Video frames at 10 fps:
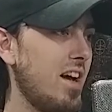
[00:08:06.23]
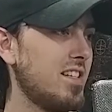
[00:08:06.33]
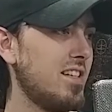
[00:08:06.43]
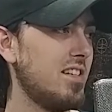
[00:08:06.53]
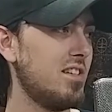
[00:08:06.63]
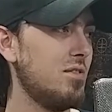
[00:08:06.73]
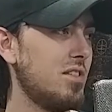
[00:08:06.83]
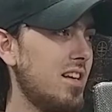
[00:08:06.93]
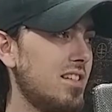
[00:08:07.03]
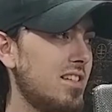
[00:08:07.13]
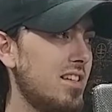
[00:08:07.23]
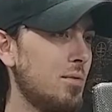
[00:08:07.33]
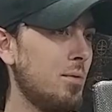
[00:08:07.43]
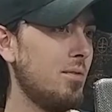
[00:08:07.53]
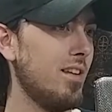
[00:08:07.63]
fast
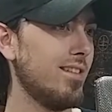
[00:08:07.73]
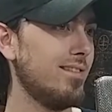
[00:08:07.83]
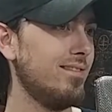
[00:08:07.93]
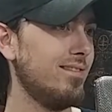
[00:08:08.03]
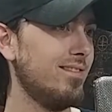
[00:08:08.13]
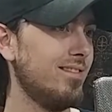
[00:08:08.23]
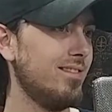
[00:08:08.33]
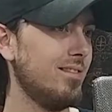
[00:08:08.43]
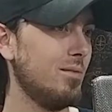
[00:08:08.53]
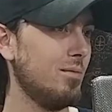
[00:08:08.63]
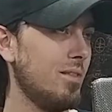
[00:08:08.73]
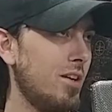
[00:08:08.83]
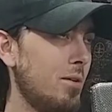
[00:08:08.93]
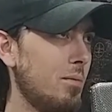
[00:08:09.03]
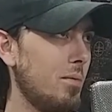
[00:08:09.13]
SSDs when like I
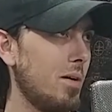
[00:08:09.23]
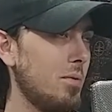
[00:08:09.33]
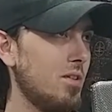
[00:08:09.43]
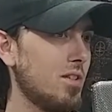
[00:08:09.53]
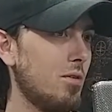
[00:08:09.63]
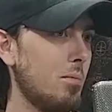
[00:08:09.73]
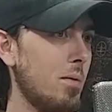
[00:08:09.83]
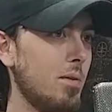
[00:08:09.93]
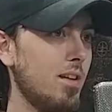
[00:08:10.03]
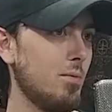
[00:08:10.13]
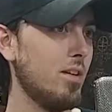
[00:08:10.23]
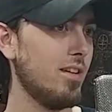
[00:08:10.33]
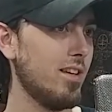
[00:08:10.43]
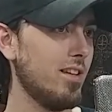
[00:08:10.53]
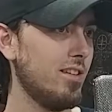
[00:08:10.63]
don't know, maybe a couple years ago, or maybe like what,
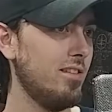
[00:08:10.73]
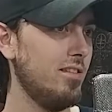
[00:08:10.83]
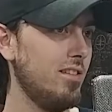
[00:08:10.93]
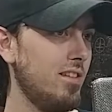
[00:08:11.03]
a gig?